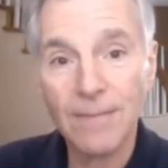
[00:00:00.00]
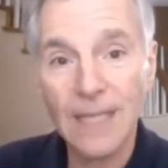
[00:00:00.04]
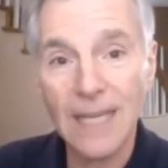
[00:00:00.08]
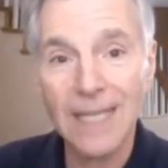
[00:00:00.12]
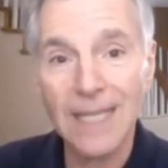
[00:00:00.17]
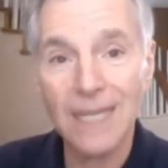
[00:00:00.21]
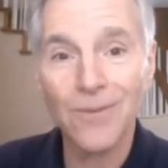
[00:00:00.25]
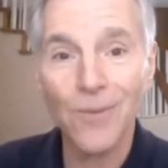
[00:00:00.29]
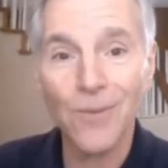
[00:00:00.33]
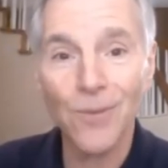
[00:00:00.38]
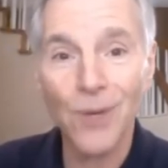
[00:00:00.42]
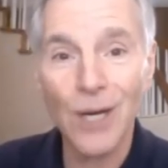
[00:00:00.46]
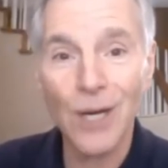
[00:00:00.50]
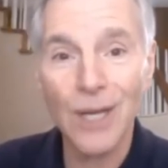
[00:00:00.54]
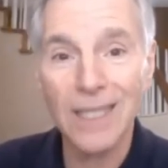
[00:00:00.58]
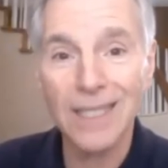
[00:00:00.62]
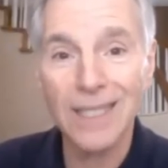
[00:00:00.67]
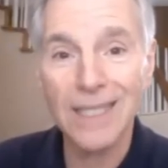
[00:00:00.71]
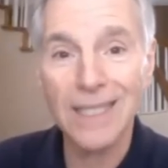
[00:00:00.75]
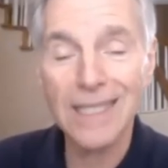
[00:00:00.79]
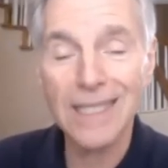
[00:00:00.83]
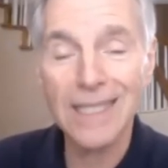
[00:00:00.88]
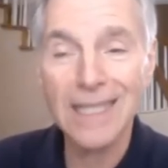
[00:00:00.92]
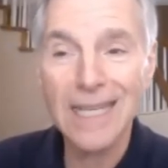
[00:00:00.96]
I had a
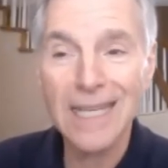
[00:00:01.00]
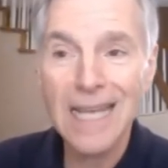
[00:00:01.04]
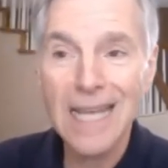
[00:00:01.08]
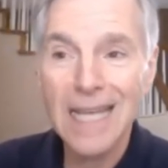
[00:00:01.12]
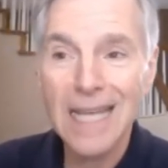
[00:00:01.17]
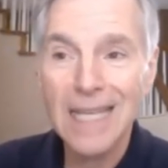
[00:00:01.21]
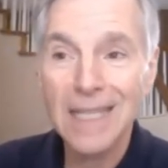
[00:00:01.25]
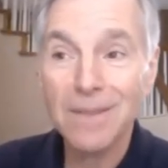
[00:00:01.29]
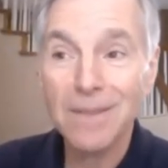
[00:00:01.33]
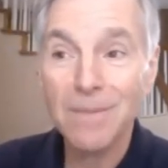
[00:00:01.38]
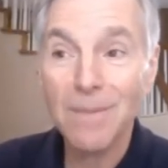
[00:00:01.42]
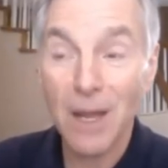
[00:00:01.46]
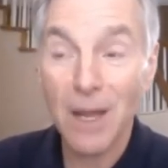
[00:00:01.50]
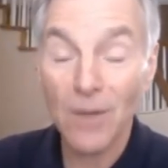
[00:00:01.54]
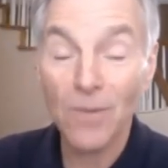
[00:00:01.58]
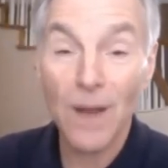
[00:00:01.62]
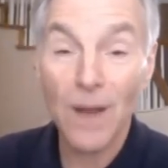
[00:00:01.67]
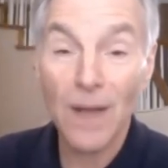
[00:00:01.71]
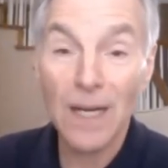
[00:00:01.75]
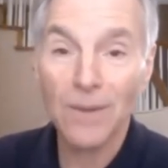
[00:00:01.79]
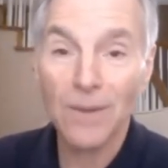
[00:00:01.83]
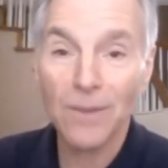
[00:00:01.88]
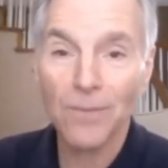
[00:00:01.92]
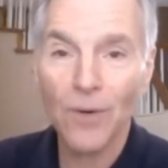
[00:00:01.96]
friend, as a matter of
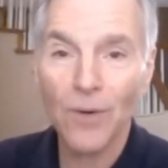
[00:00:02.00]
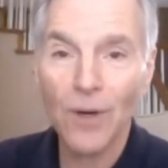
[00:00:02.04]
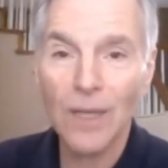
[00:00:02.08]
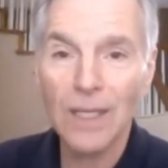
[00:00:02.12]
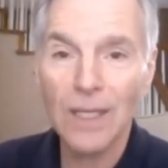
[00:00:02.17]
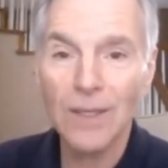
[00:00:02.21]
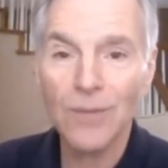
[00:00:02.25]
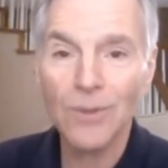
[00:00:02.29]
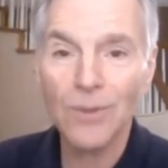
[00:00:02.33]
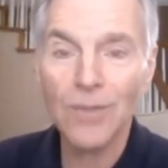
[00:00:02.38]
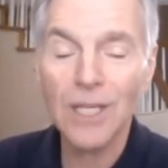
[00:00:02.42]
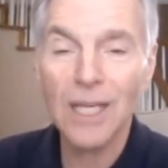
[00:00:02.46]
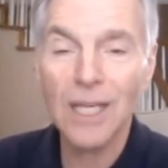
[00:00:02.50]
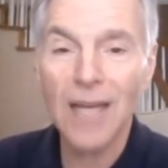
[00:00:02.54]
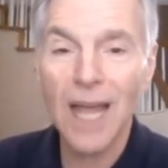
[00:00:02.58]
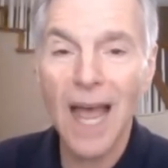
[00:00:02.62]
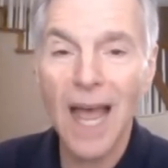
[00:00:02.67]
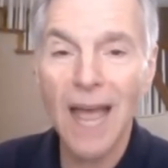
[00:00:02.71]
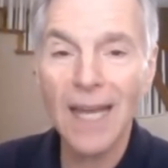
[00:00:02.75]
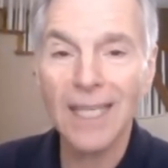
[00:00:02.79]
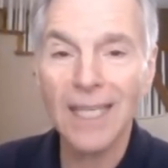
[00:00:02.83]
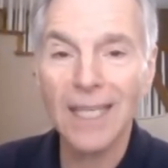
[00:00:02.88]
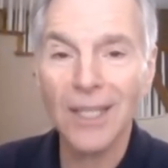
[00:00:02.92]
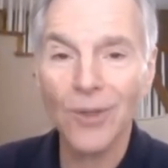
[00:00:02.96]
fact, a friend that was in the
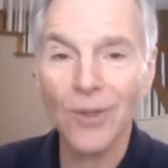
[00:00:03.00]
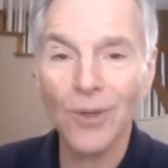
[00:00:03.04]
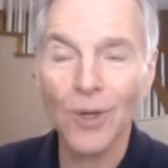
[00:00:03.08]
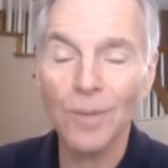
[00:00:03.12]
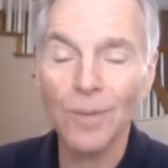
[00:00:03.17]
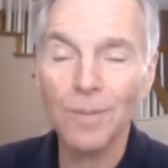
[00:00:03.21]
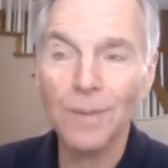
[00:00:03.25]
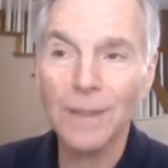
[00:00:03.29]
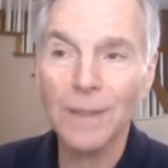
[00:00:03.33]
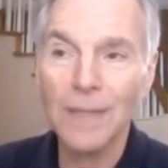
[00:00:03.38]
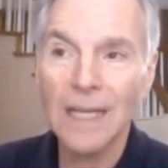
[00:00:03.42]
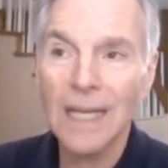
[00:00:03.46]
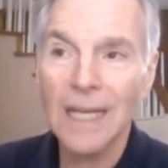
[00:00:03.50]
hiking group.